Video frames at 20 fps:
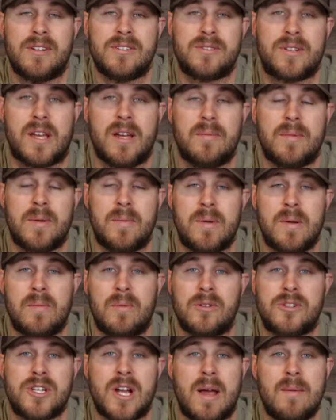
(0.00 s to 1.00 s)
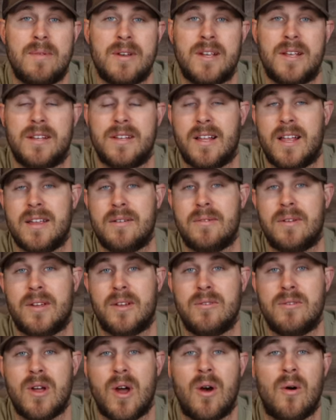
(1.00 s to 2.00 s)
There's gonna be people chiming in, letting
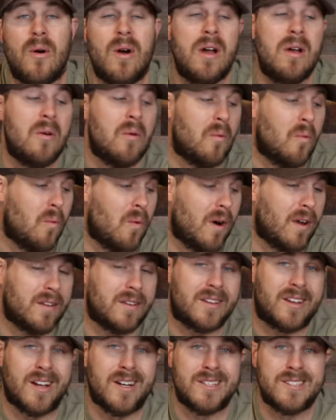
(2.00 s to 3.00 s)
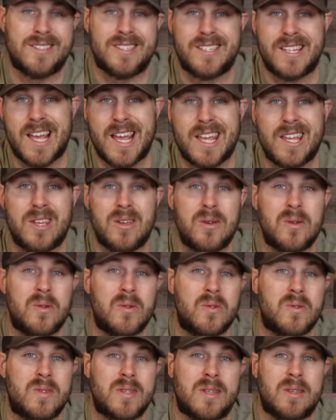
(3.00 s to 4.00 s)
you know what guns they
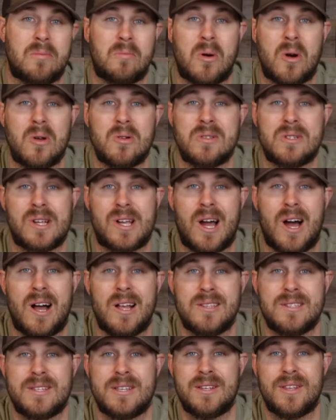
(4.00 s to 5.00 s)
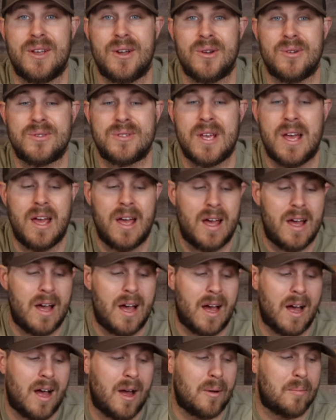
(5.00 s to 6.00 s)
use and the pros and cons to those.
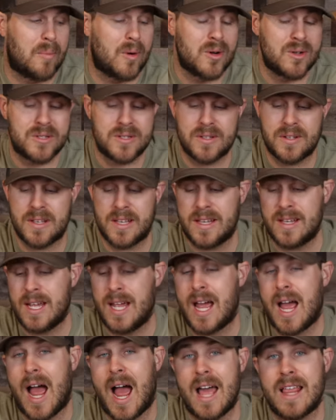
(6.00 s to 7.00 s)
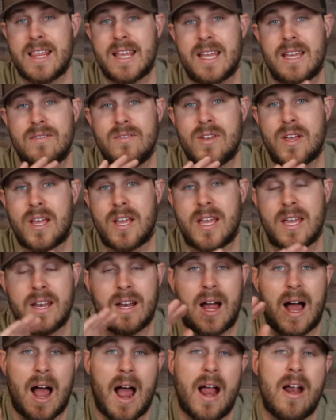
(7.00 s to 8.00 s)
Personally, I think if you can
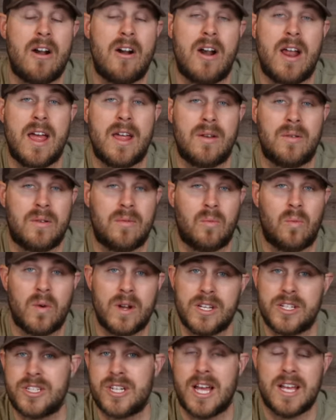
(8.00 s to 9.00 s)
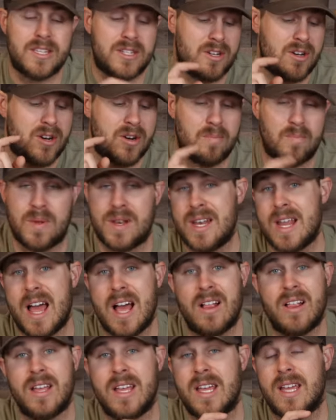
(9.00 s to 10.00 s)
get a higher end Winchester,
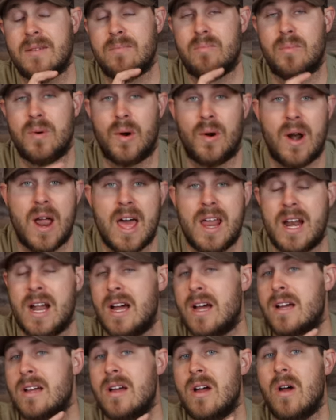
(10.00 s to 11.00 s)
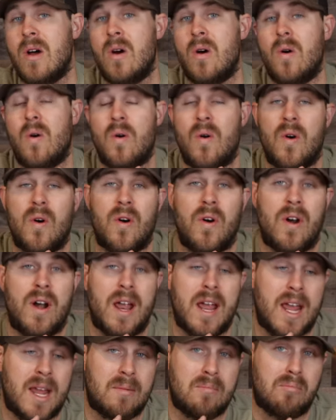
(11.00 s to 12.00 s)
Benelli, Beretta, or
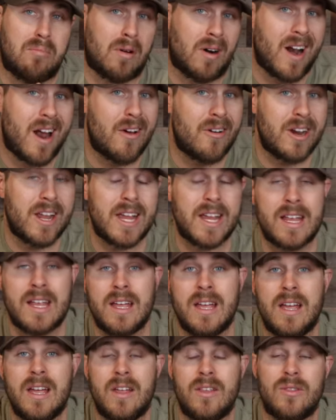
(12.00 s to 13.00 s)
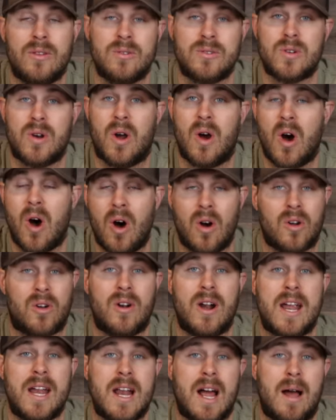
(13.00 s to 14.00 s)
a Browning, those are all
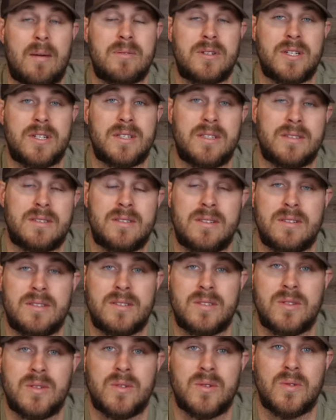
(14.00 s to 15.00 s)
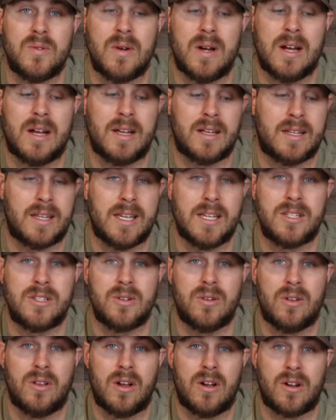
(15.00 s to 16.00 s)
great options to get
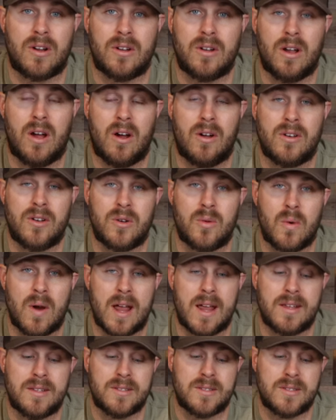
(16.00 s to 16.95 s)
you along on your way.